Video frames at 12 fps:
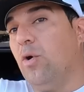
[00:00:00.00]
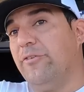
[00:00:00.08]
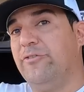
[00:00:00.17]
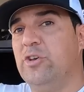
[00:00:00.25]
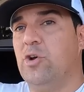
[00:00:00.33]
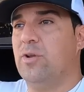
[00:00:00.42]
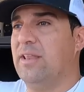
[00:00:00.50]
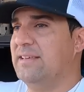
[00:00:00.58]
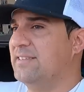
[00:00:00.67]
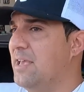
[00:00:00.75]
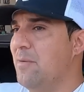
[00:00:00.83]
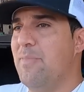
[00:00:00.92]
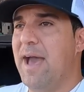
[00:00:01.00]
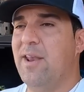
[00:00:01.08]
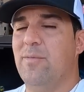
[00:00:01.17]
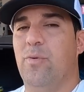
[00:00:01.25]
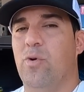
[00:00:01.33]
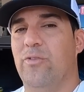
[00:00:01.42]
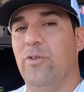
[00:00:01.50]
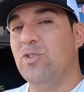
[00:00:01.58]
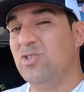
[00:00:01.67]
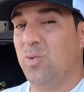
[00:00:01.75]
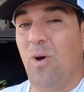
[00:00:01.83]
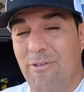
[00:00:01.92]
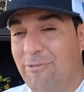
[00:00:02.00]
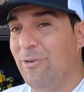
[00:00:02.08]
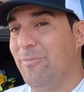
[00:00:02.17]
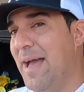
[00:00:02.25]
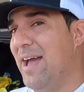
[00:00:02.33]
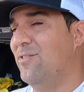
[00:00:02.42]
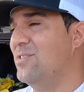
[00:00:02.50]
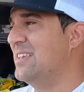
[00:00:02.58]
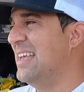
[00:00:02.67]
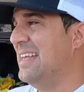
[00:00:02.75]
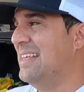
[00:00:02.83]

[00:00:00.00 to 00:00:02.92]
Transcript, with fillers: Or if you go to like say a Battle Born, those 12 volt batteries,